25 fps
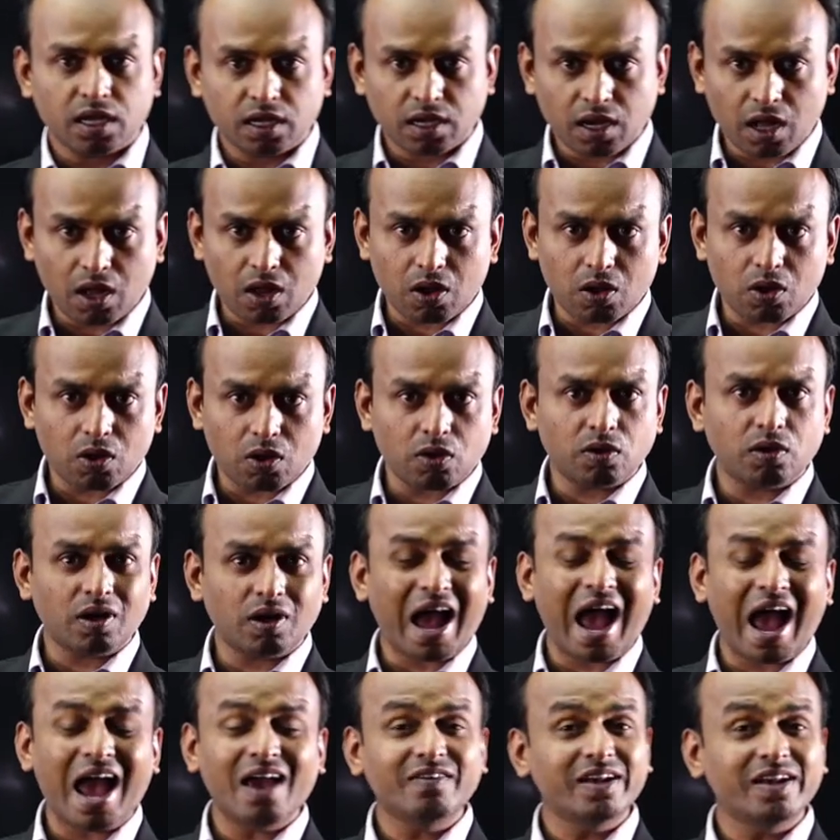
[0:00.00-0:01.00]
Uh, now
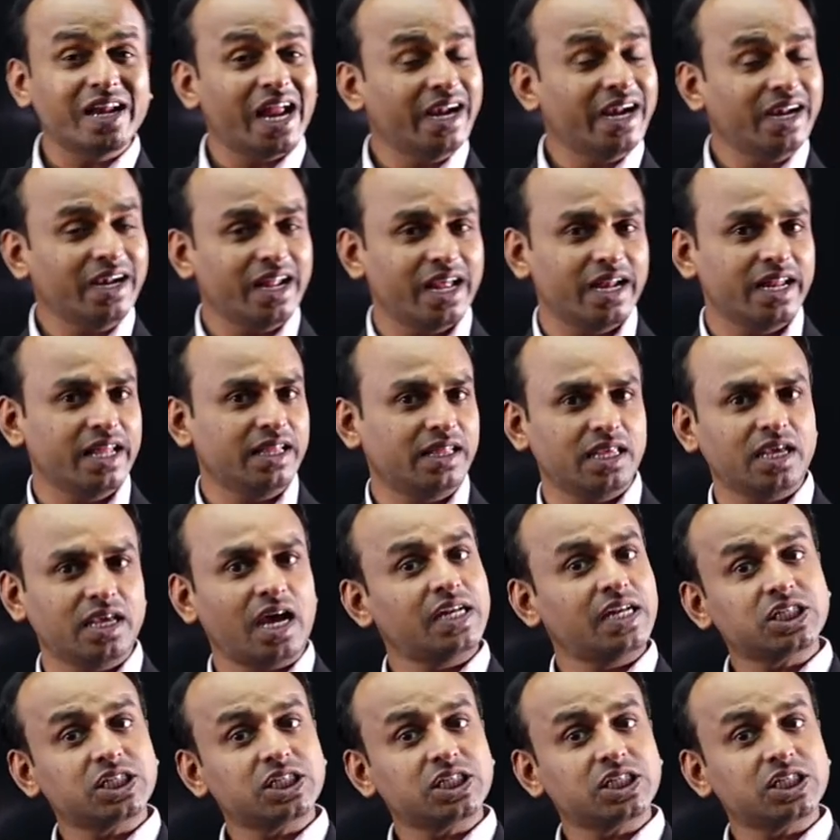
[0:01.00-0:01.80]
I will end anything.